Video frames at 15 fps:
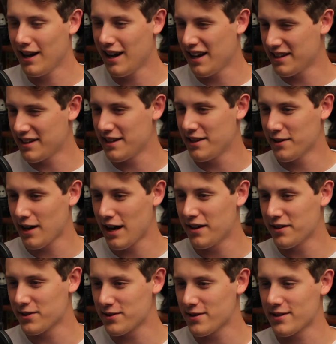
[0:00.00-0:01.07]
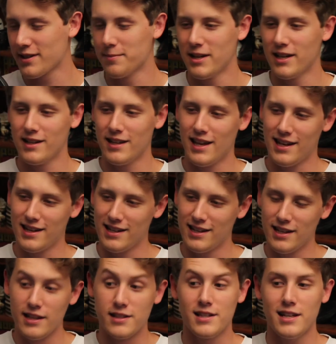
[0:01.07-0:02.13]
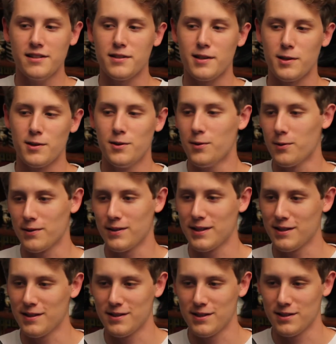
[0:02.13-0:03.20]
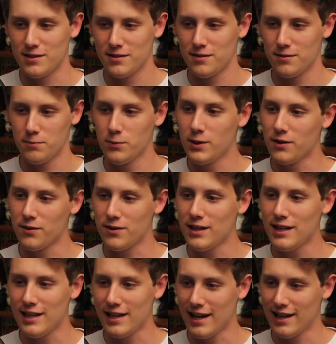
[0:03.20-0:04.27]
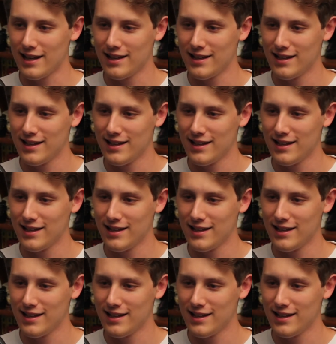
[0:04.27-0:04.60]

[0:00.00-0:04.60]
I hear how you're talking about it, and it sounds like you don't think this is a real thing yet.